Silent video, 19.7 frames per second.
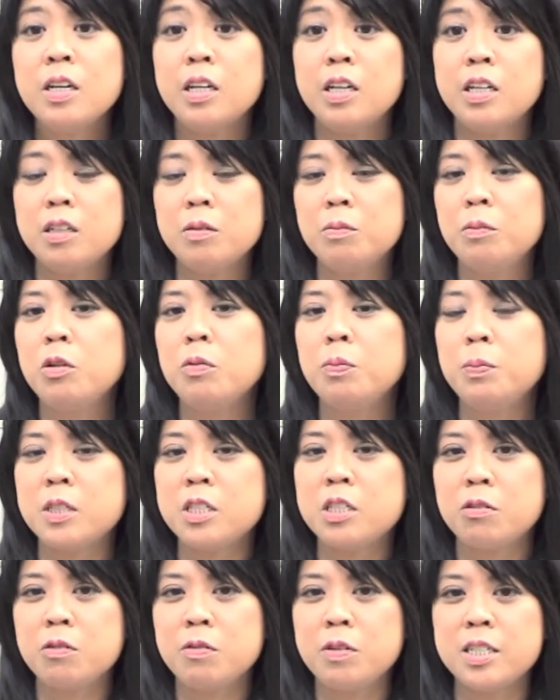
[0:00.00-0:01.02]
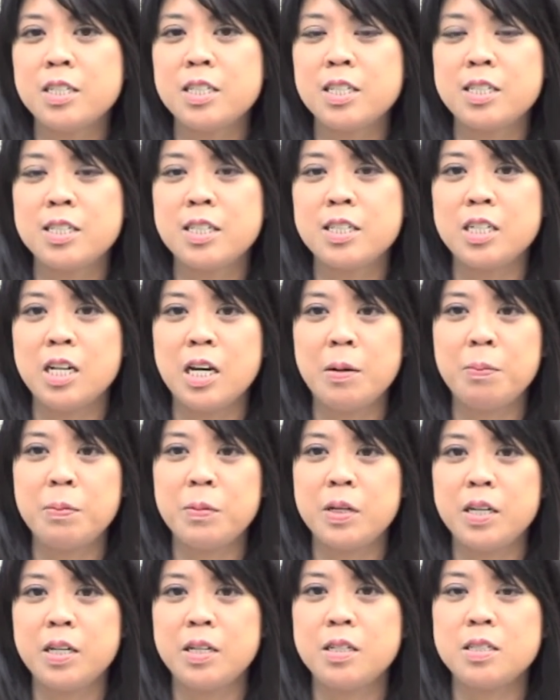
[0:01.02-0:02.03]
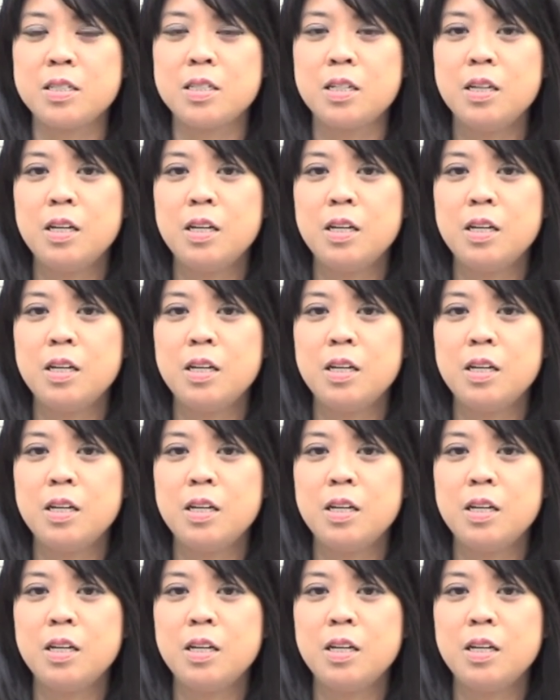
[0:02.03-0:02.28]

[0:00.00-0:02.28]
in the movement to resist the Japanese